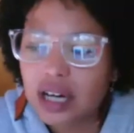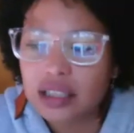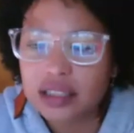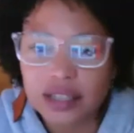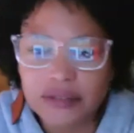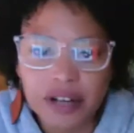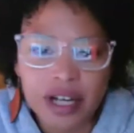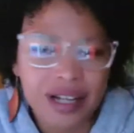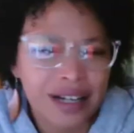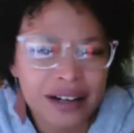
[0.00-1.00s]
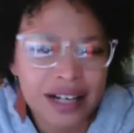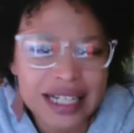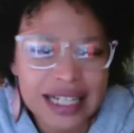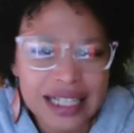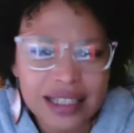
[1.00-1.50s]
are suffering and are
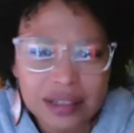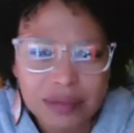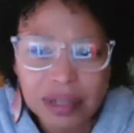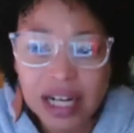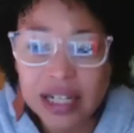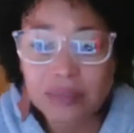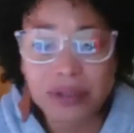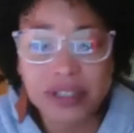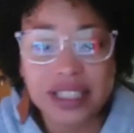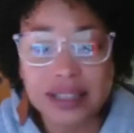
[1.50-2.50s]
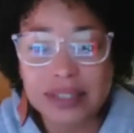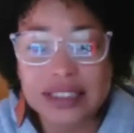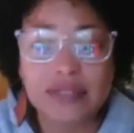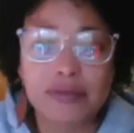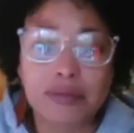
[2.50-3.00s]
in need, but I need to protect
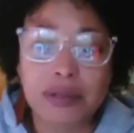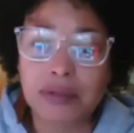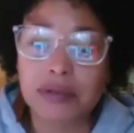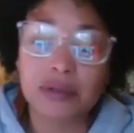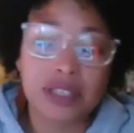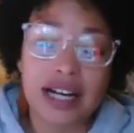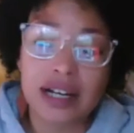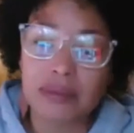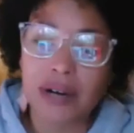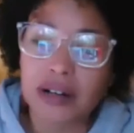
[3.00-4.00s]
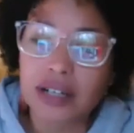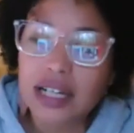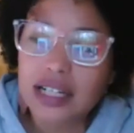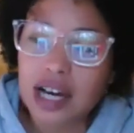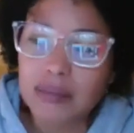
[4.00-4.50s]
myself from people who will lie about
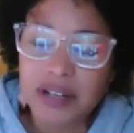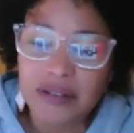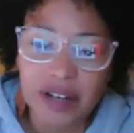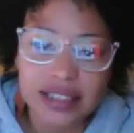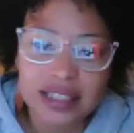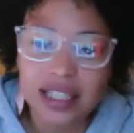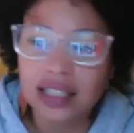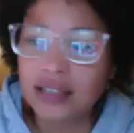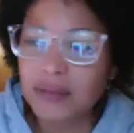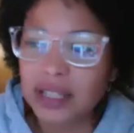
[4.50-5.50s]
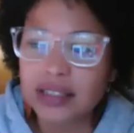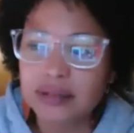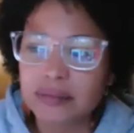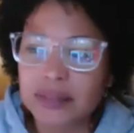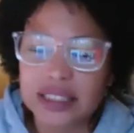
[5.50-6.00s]
not being vaccinated because
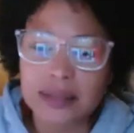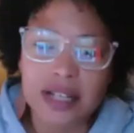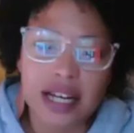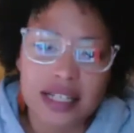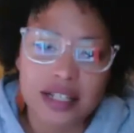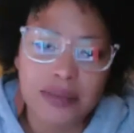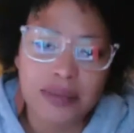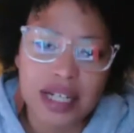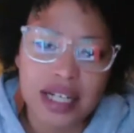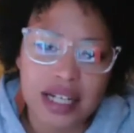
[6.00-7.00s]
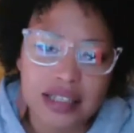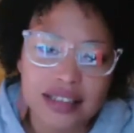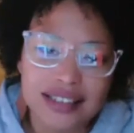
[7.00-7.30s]
my stepdad has COPD.